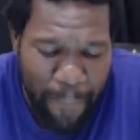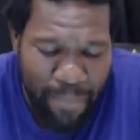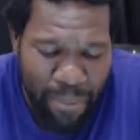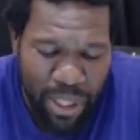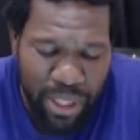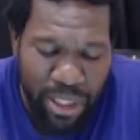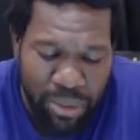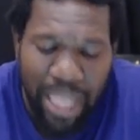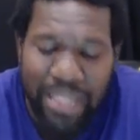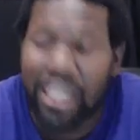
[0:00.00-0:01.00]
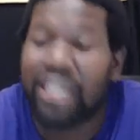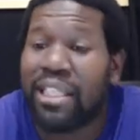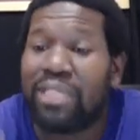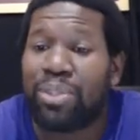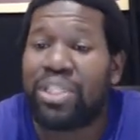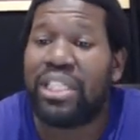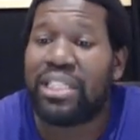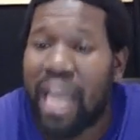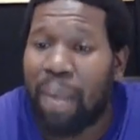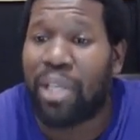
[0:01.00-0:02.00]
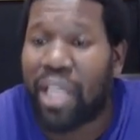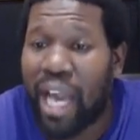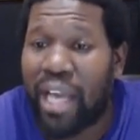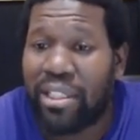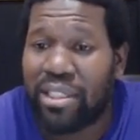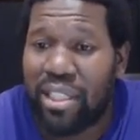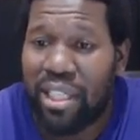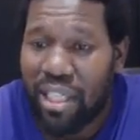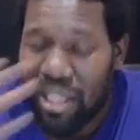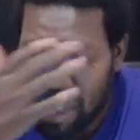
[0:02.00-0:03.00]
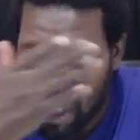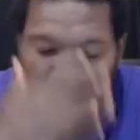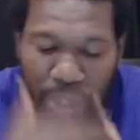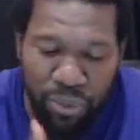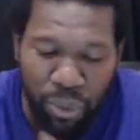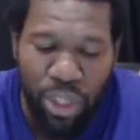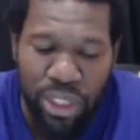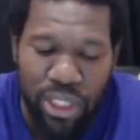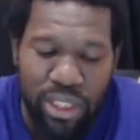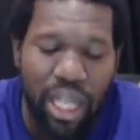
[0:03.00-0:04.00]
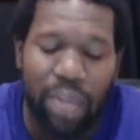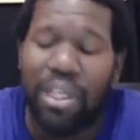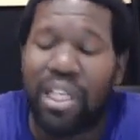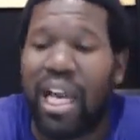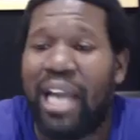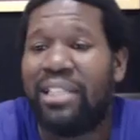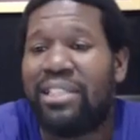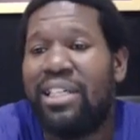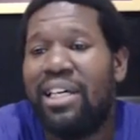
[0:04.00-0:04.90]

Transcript: that's why I said these Amalekites that was forced. These Amalekites,